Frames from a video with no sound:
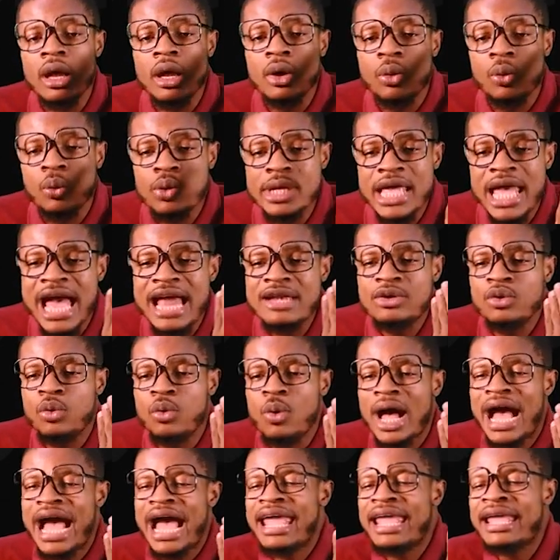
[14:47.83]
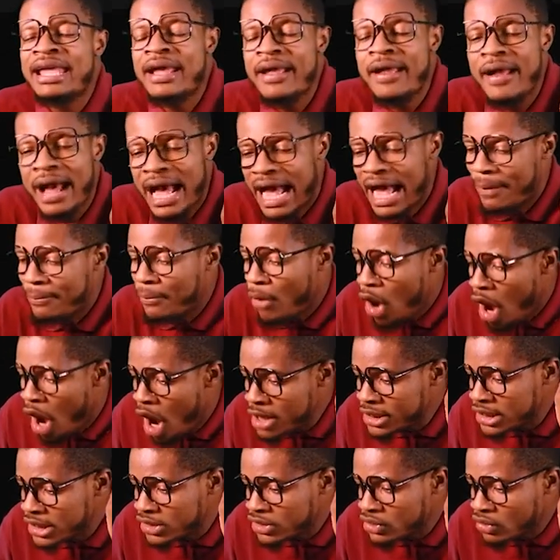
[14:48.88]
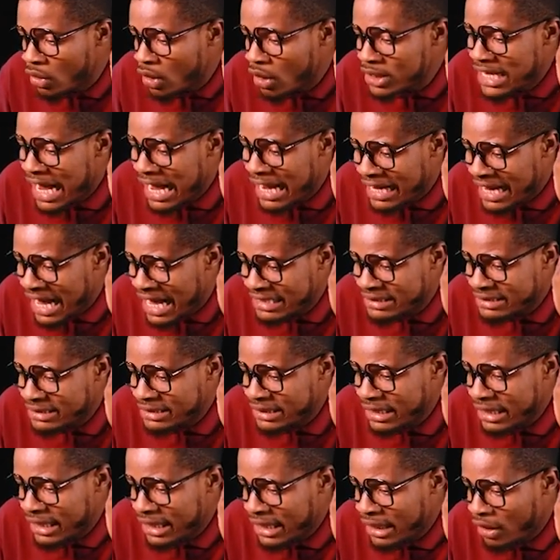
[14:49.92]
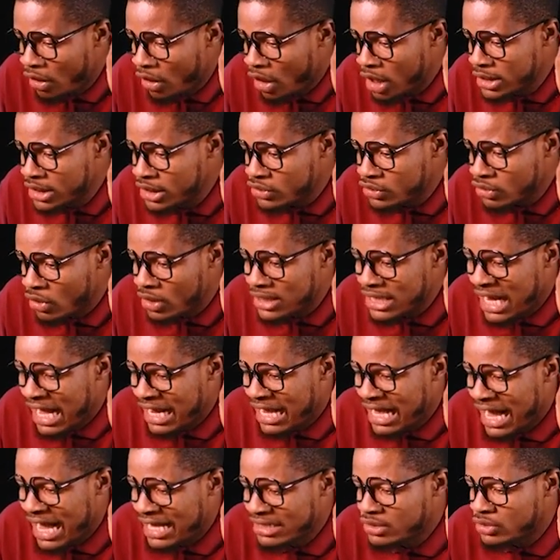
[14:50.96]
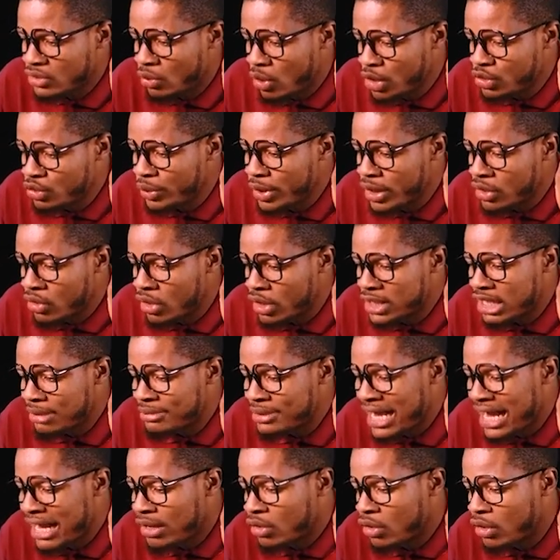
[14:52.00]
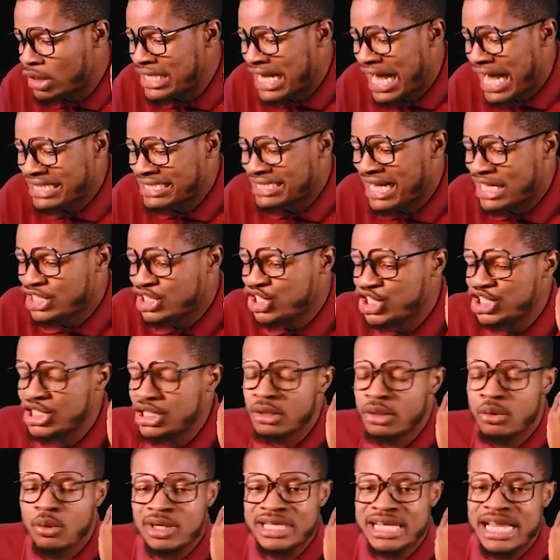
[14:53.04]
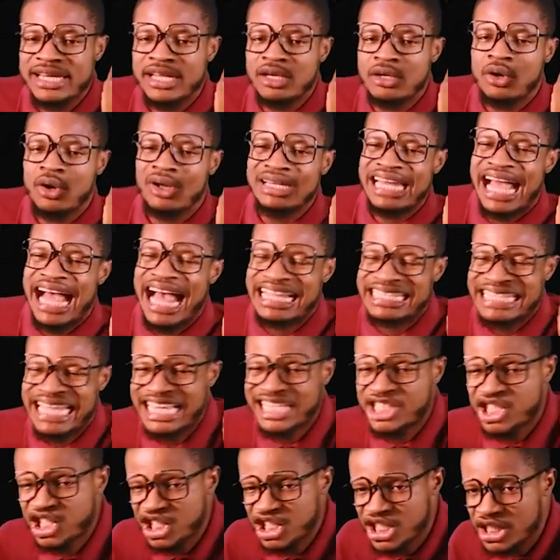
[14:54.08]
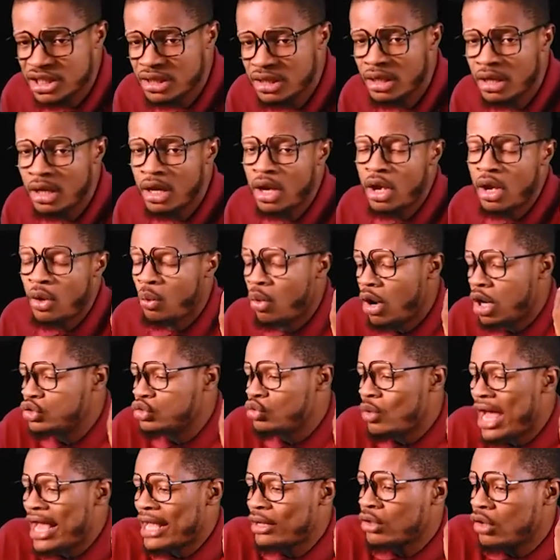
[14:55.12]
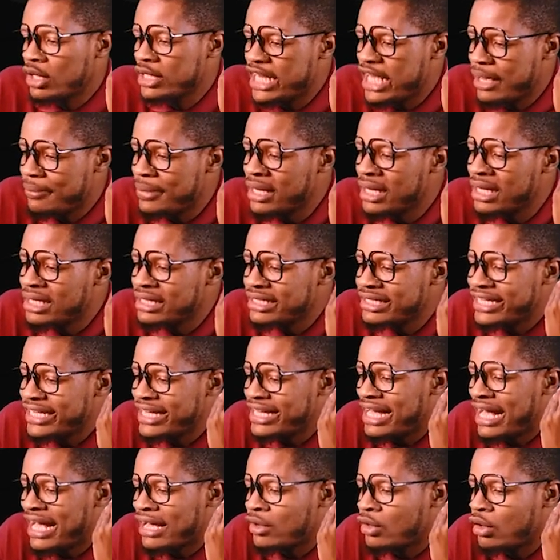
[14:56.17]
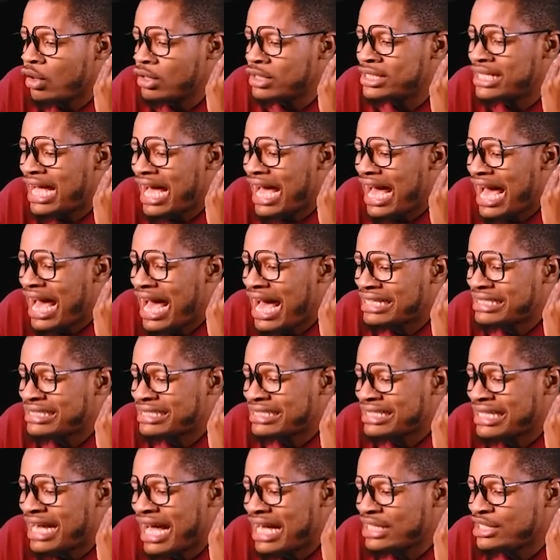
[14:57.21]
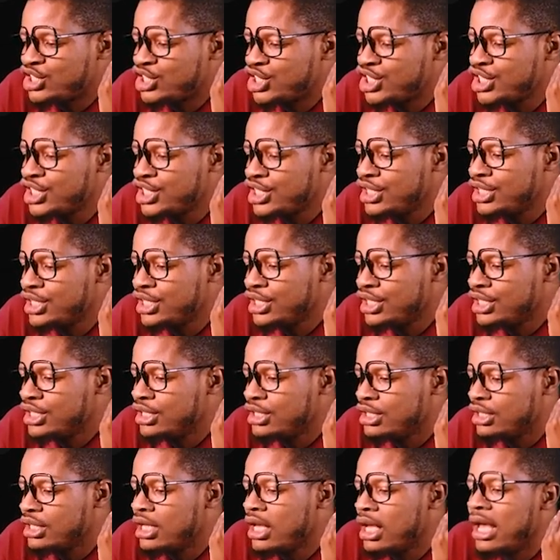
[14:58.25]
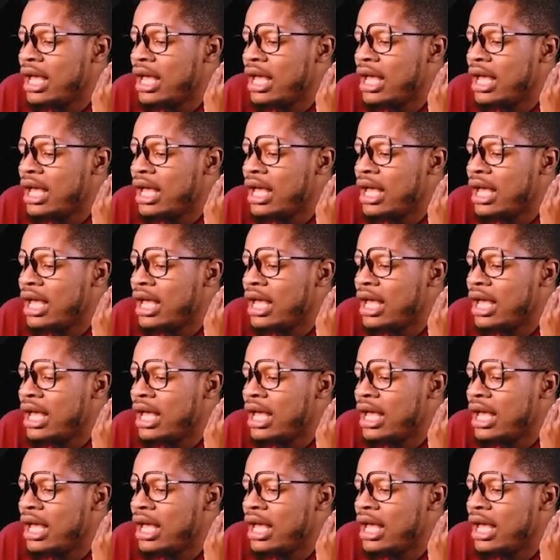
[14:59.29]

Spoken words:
Where do I all these other guys here, what do we call them? They are called attaché. What are they called? Attaché. What do I call them? They are called attaché.